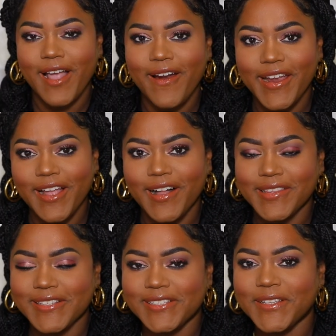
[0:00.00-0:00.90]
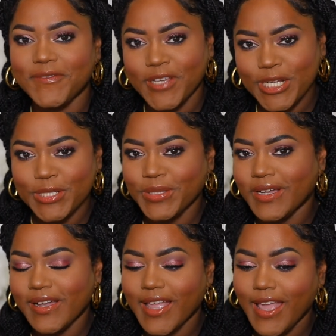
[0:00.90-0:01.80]
All right, y'all, this is the finished
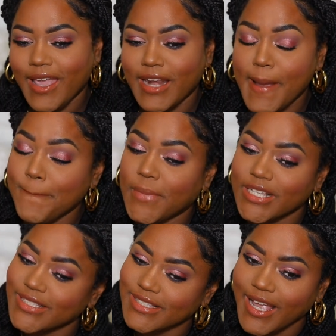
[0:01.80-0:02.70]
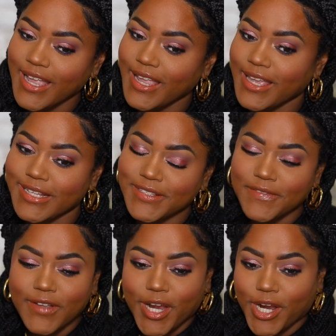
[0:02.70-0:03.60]
look, and I must say it is
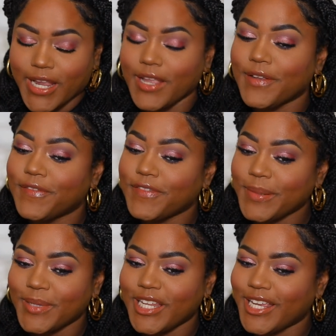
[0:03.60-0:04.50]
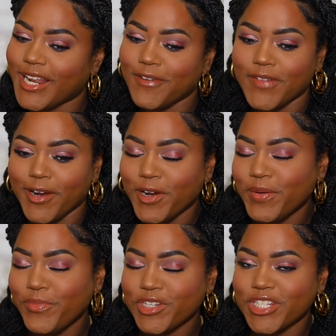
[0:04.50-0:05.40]
very feminine, very
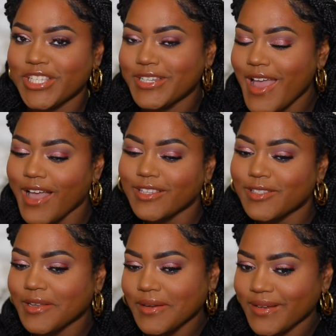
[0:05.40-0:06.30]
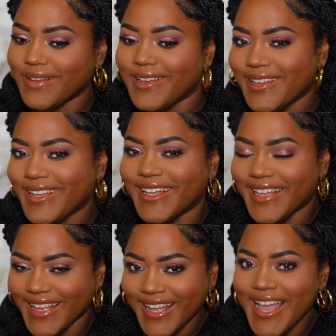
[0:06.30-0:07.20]
Bridgerton-esque.
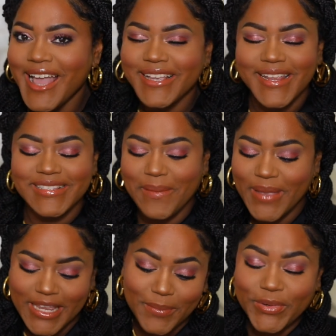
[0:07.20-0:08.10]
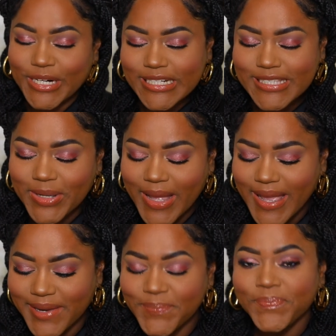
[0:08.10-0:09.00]
Yes, I'm making up words,
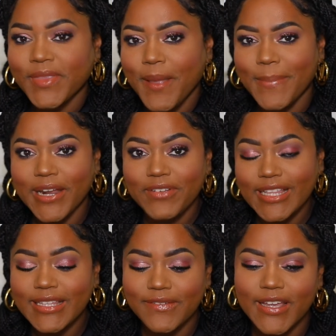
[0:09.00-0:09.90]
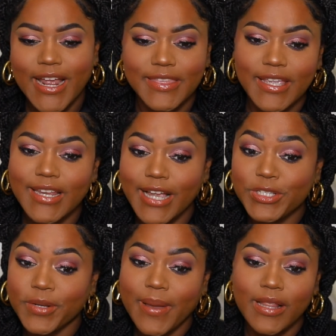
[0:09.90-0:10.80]
okay? But I really love it. I think the
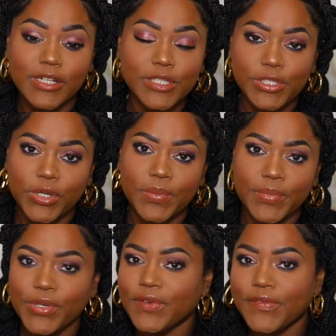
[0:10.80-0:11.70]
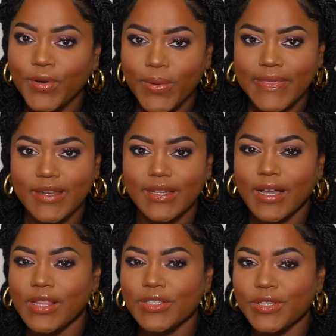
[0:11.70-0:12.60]
eyeshadow palette is so beautiful. I think the
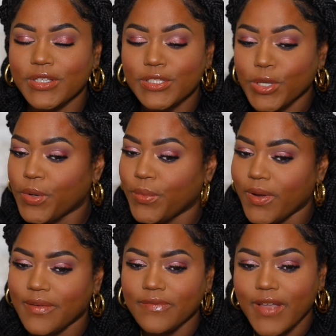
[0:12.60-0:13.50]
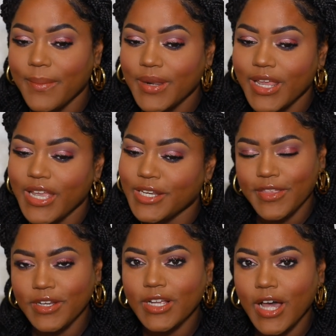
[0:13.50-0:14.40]
colors look so feminine. I
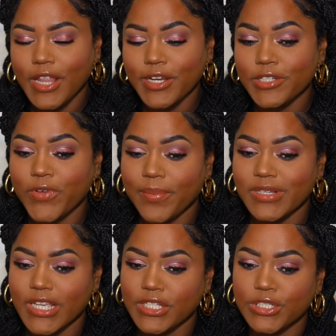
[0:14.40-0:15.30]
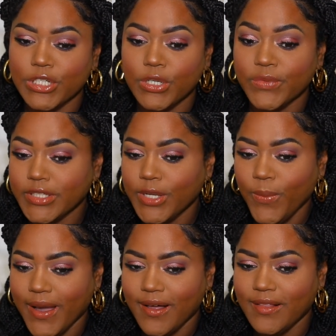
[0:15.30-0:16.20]
think the colors represent the show really
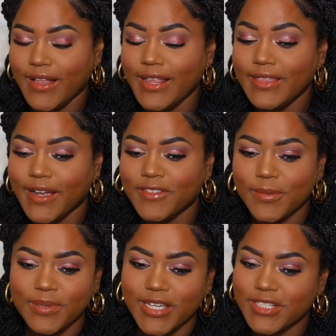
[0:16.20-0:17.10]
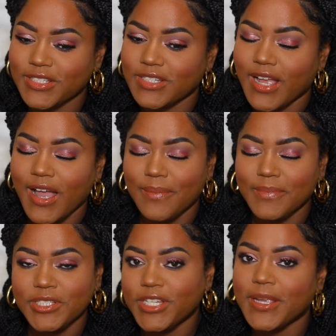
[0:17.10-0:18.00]
well. I love the blush
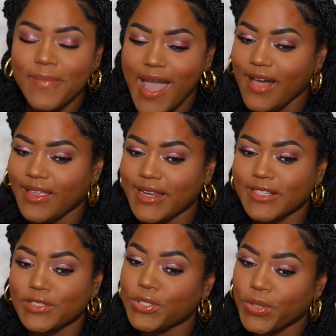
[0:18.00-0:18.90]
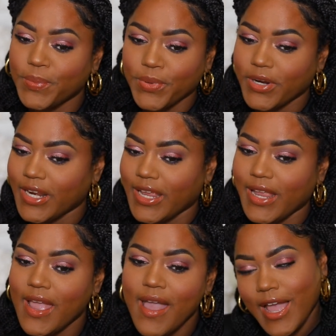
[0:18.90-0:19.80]
cheek palette. It's so
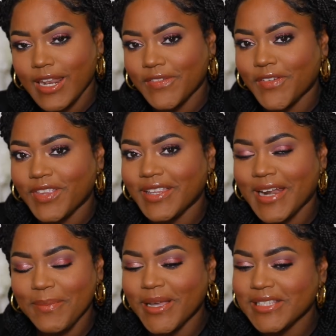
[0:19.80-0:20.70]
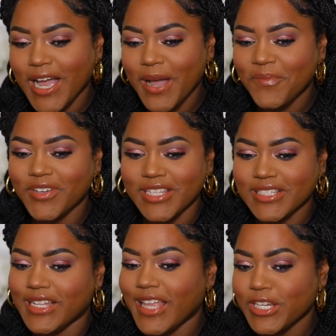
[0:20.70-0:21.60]
pretty. I love everything that I picked up for this
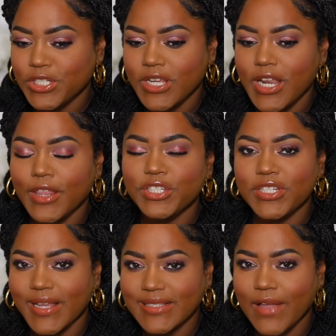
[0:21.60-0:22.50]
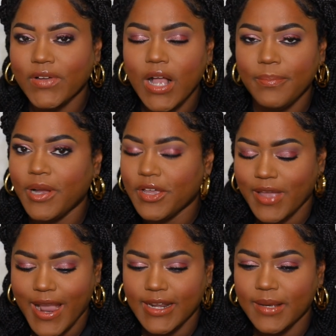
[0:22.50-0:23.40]
collection. She does have a couple other
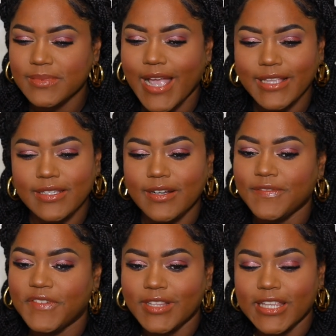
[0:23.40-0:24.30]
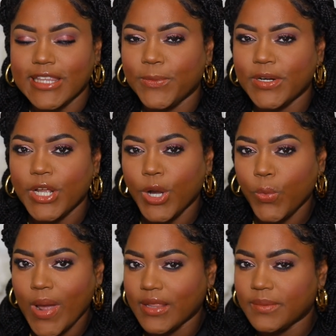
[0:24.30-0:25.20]
items. I didn't feel like they would go
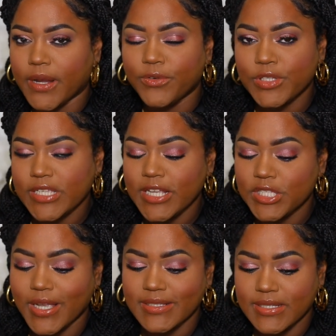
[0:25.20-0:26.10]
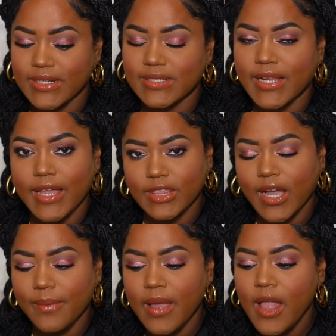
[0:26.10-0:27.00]
well in my routine, so I didn't get
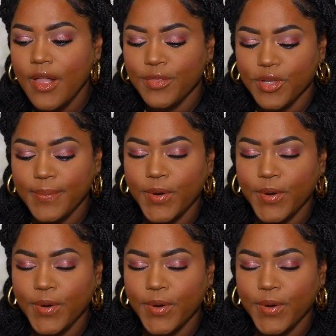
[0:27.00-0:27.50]
them. They're